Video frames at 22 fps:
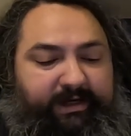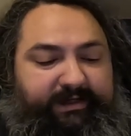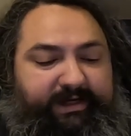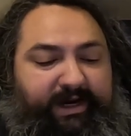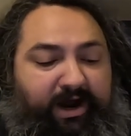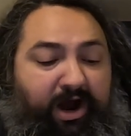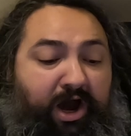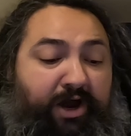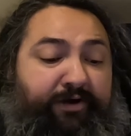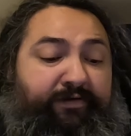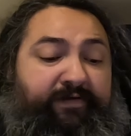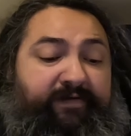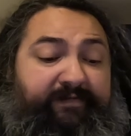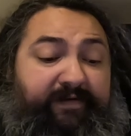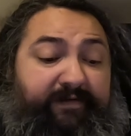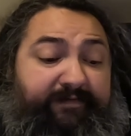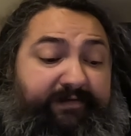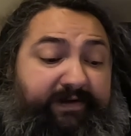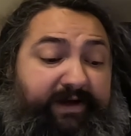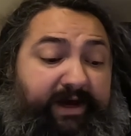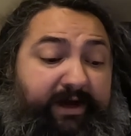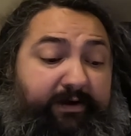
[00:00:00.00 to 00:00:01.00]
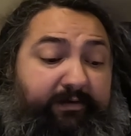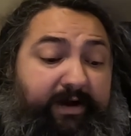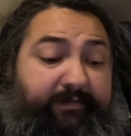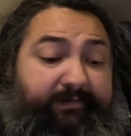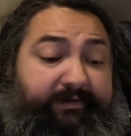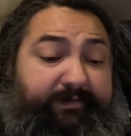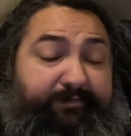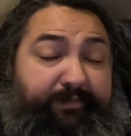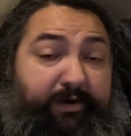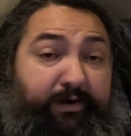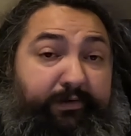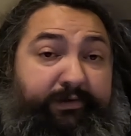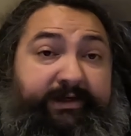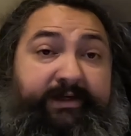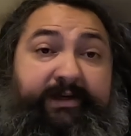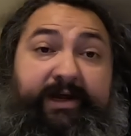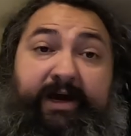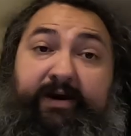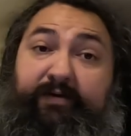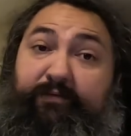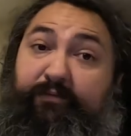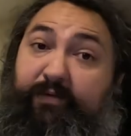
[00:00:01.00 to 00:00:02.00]
Did 158 grams of
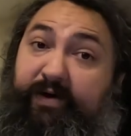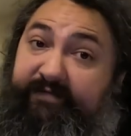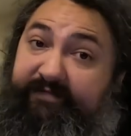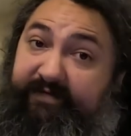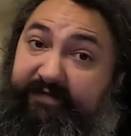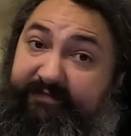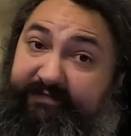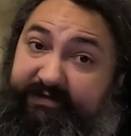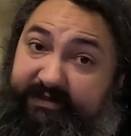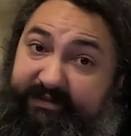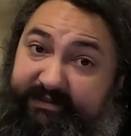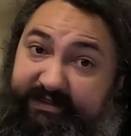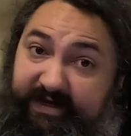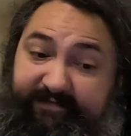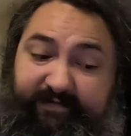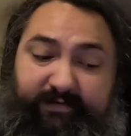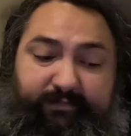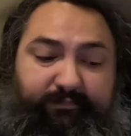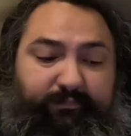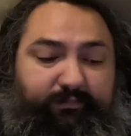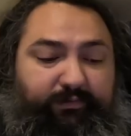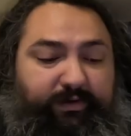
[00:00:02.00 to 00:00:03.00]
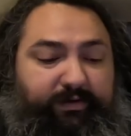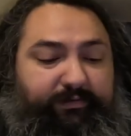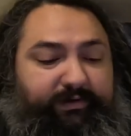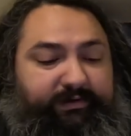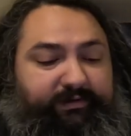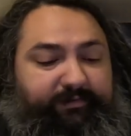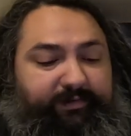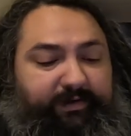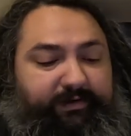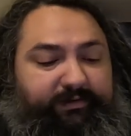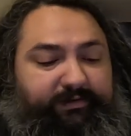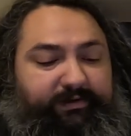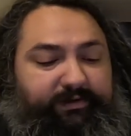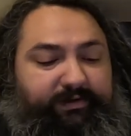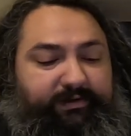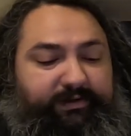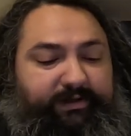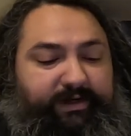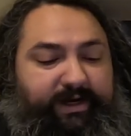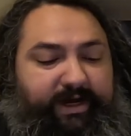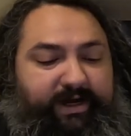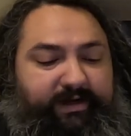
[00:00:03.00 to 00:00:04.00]
protein out of 157 we were supposed to do
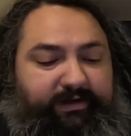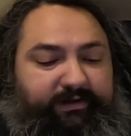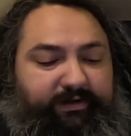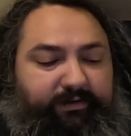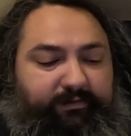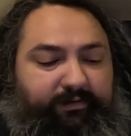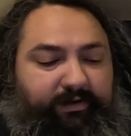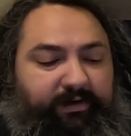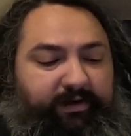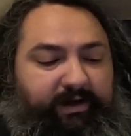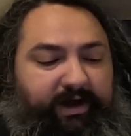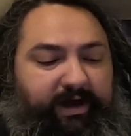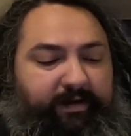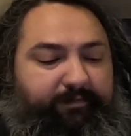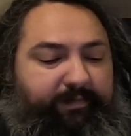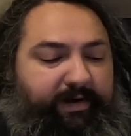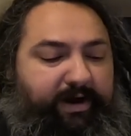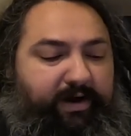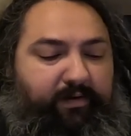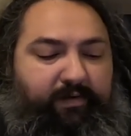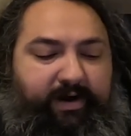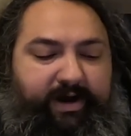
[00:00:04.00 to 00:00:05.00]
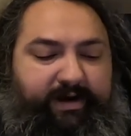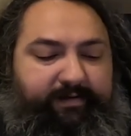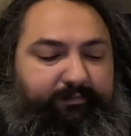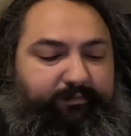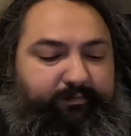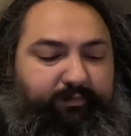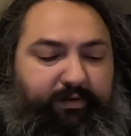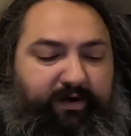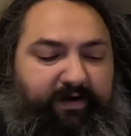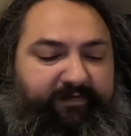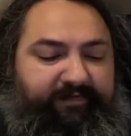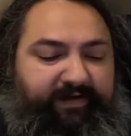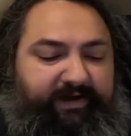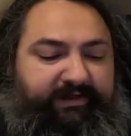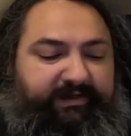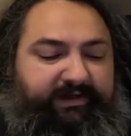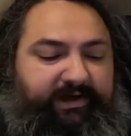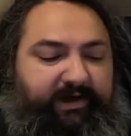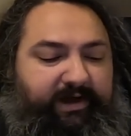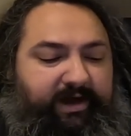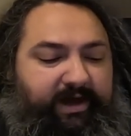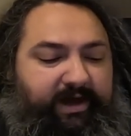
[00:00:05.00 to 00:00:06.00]
today, so up by 1, perfect.